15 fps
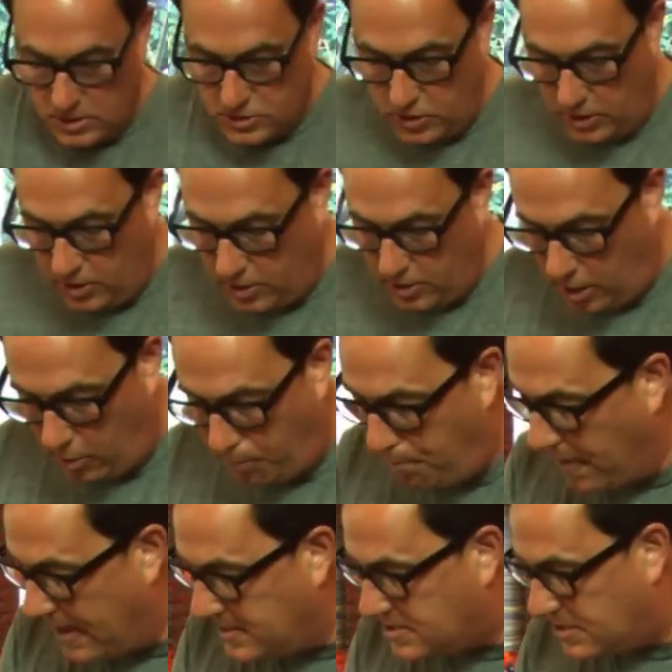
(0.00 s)
so here you go.
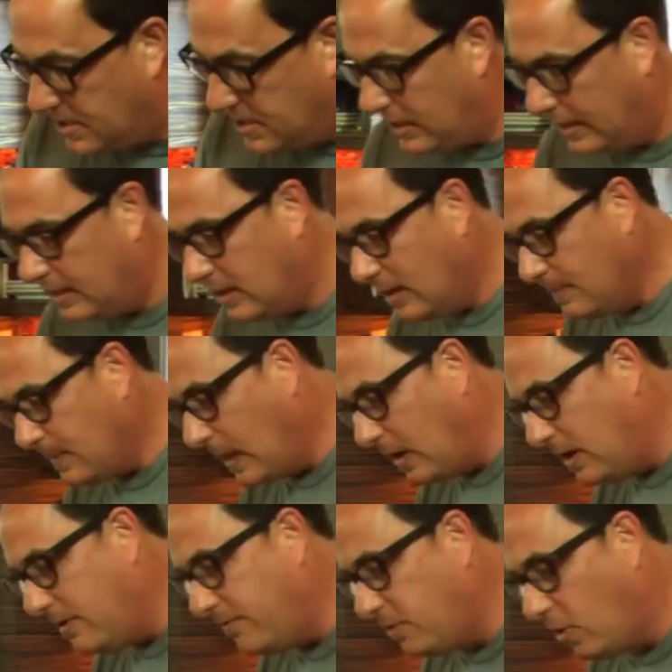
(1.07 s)
Basic. Like, I
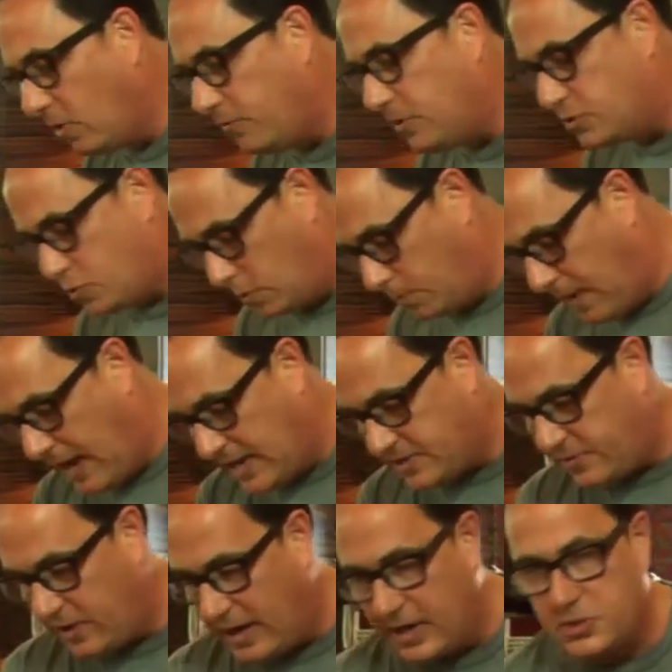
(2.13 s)
don't even know if this would
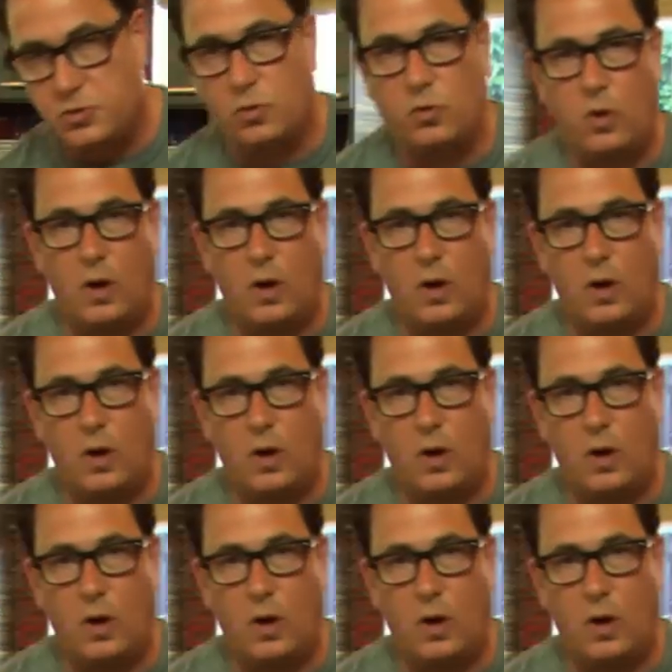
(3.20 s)
pass for actual